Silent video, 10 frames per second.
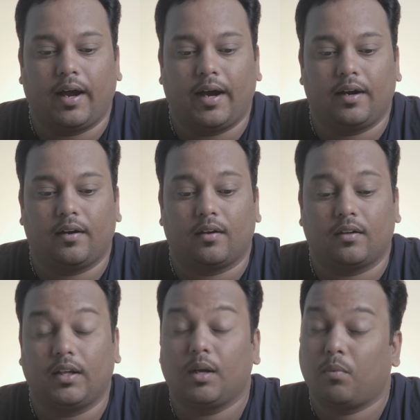And uh,
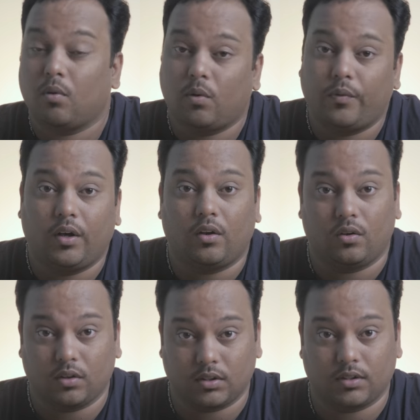their promo video
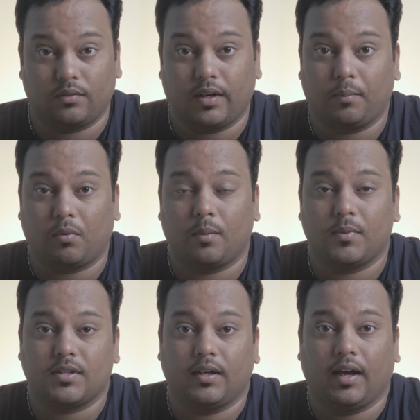looks very
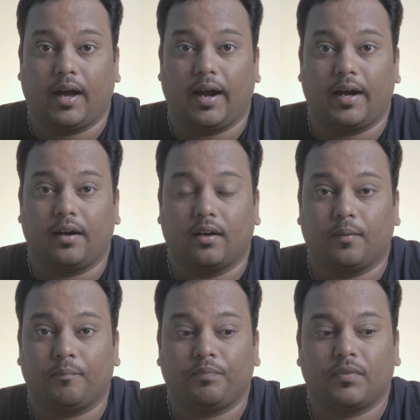promising, and uh,
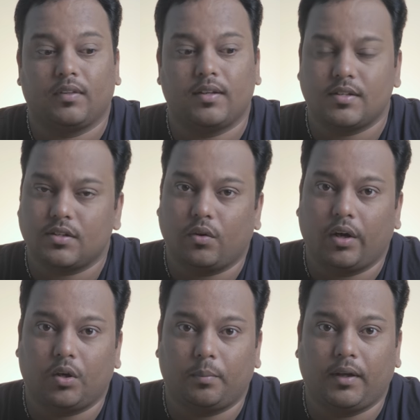this is
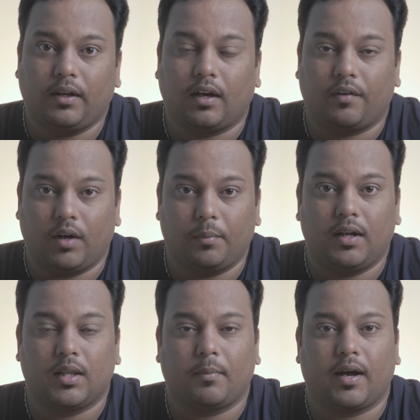going to be
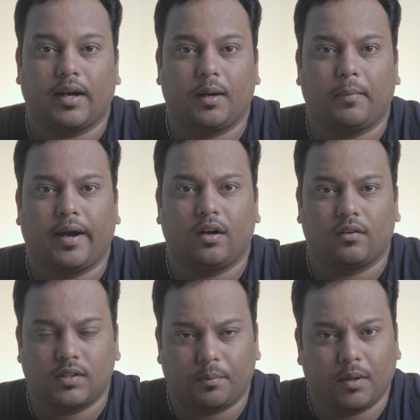available in the market by end
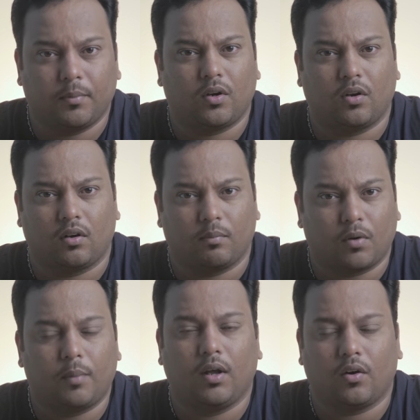of September or
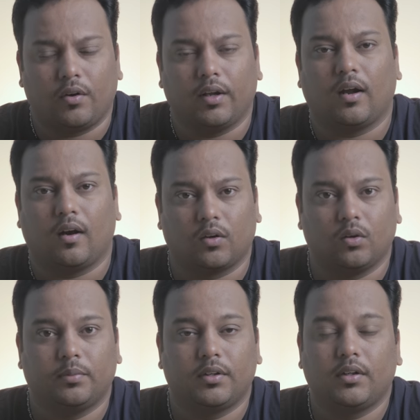probably around in
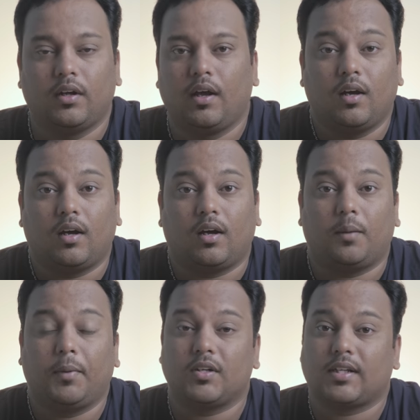October, uh,
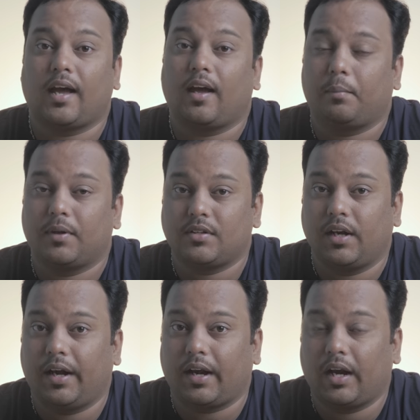because I have
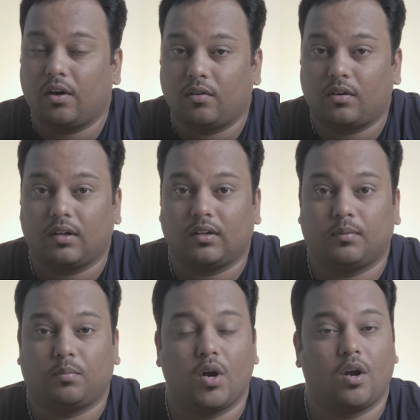personally tried out uh,
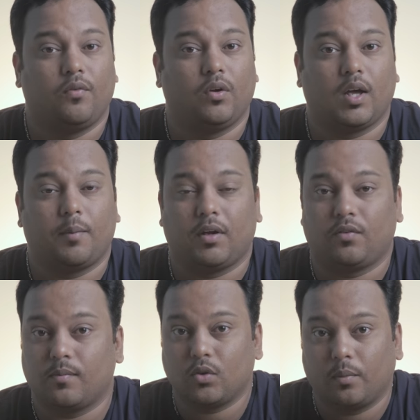point of view
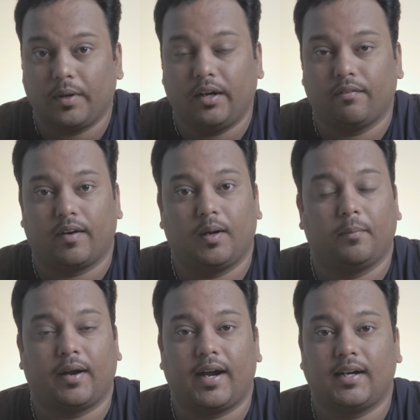cameras so many
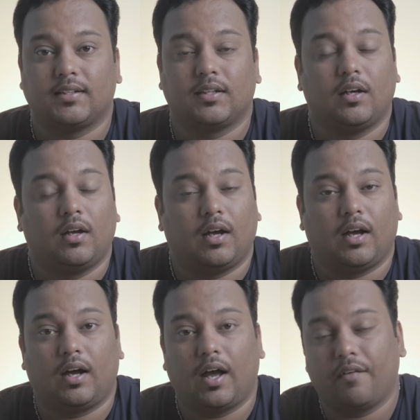different brands,
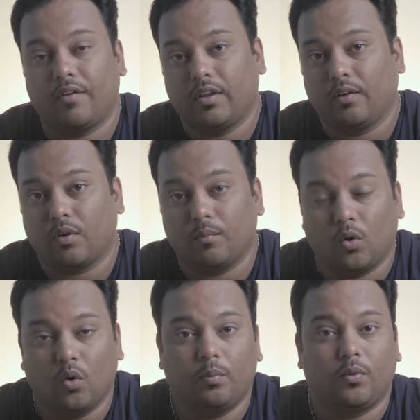uh, everything from
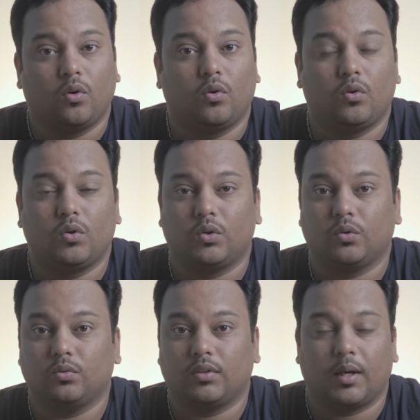GoPro
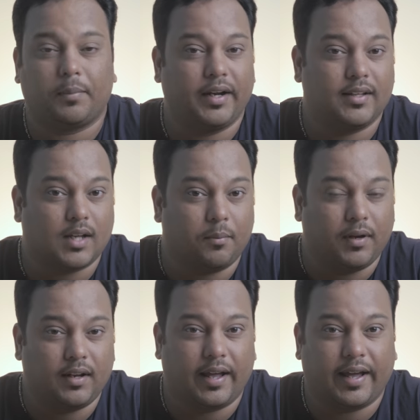to third parties
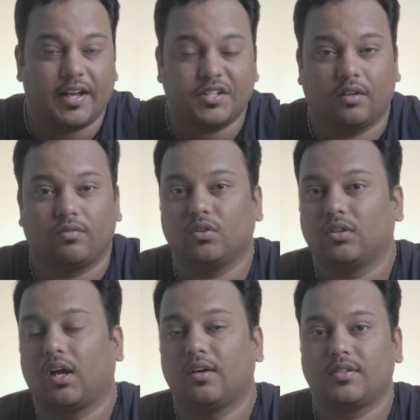company like S J four
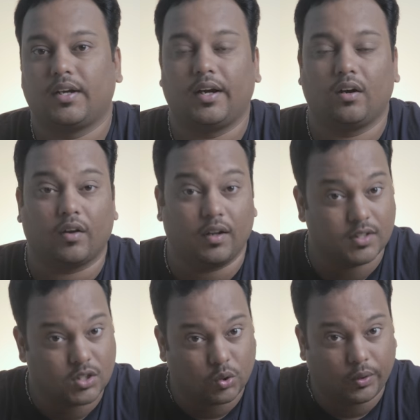thousand or
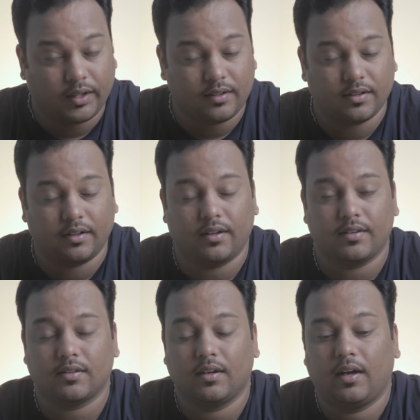even Sony
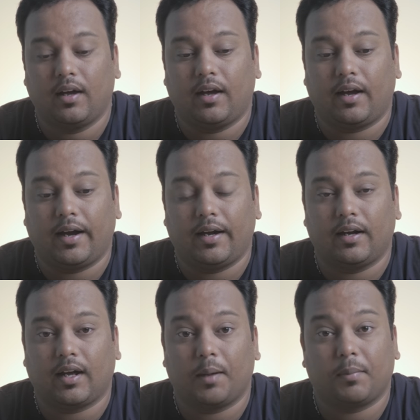series,
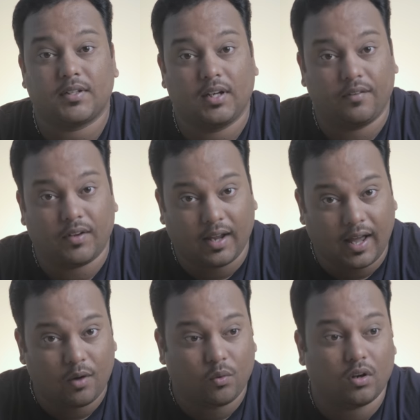and I personally even
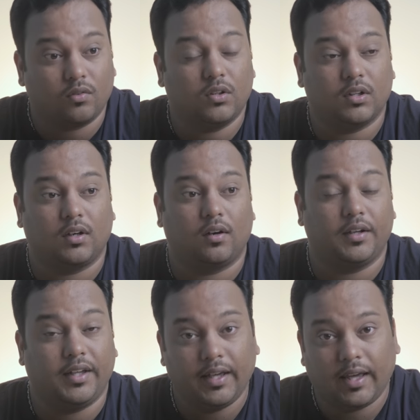have one of the
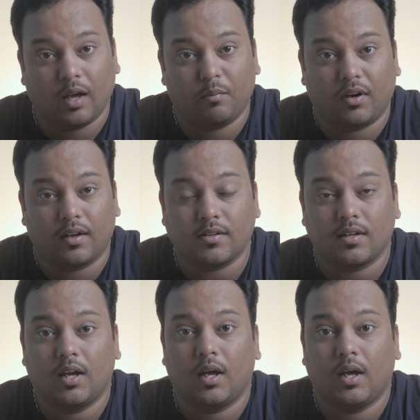Yi cameras.